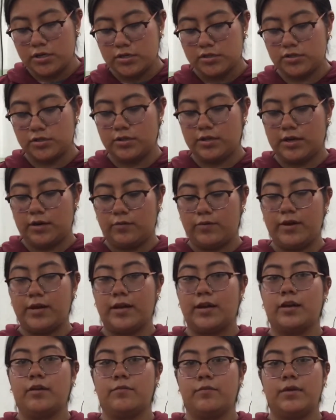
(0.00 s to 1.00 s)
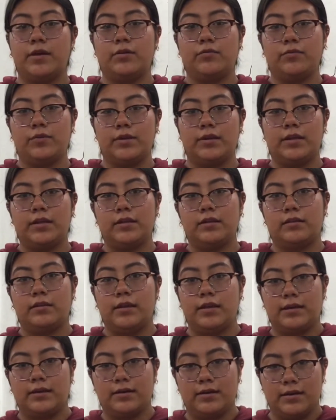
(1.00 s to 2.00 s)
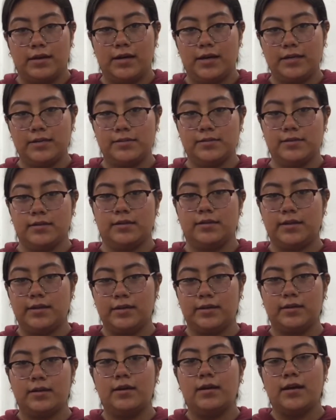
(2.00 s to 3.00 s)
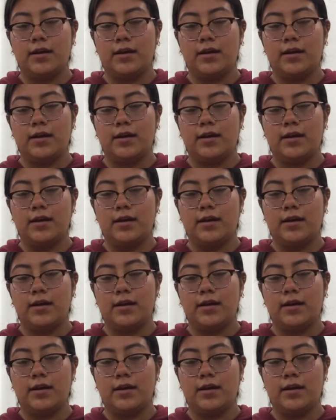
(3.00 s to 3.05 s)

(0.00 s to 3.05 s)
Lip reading: so that way it can be really like nice and like